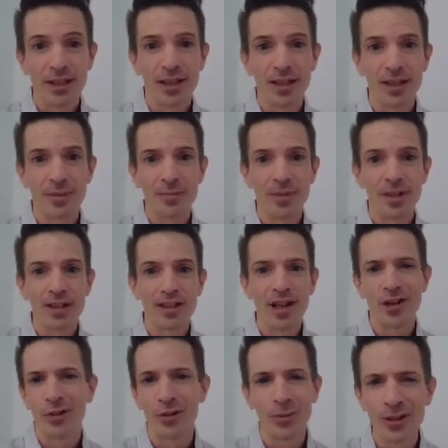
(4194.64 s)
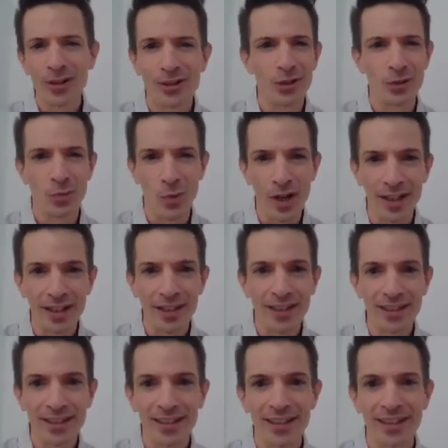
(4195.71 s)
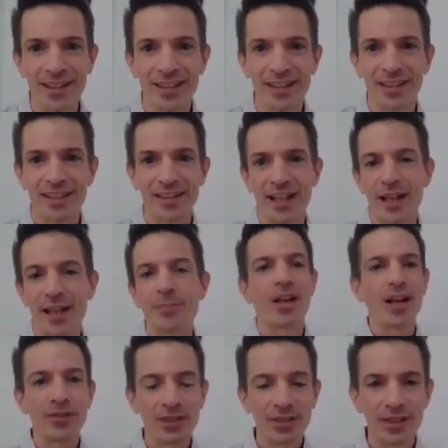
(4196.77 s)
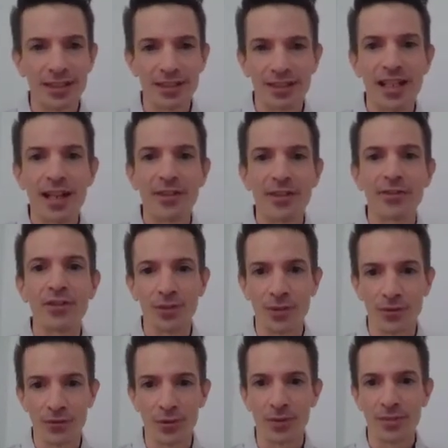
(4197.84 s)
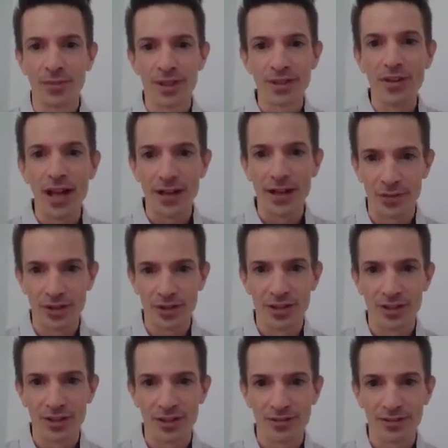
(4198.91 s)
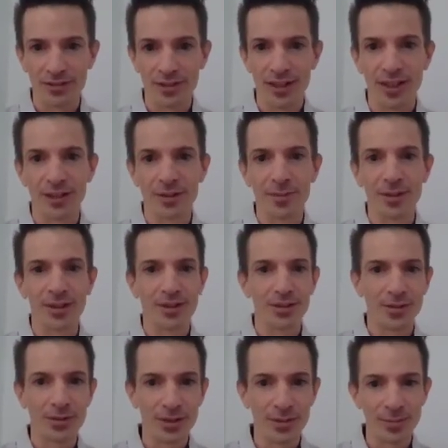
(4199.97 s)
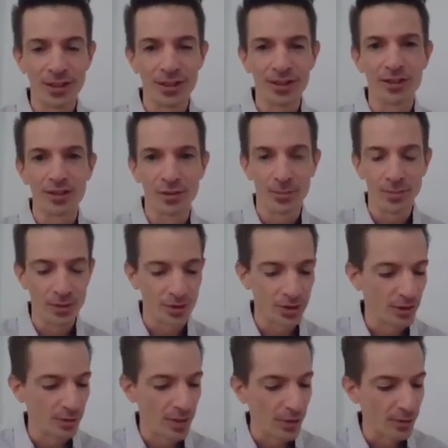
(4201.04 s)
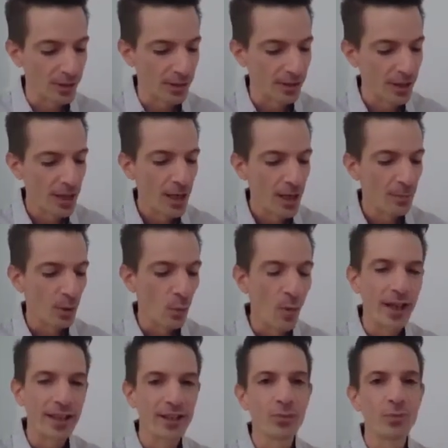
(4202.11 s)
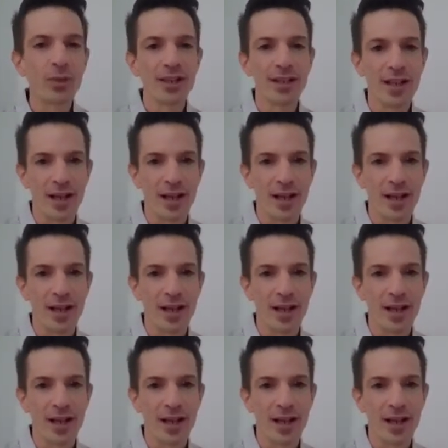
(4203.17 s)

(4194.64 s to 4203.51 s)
Now the question is why. I mean, obviously it's never uniform. These are averages, and there's going to be a distribution around it. But why did we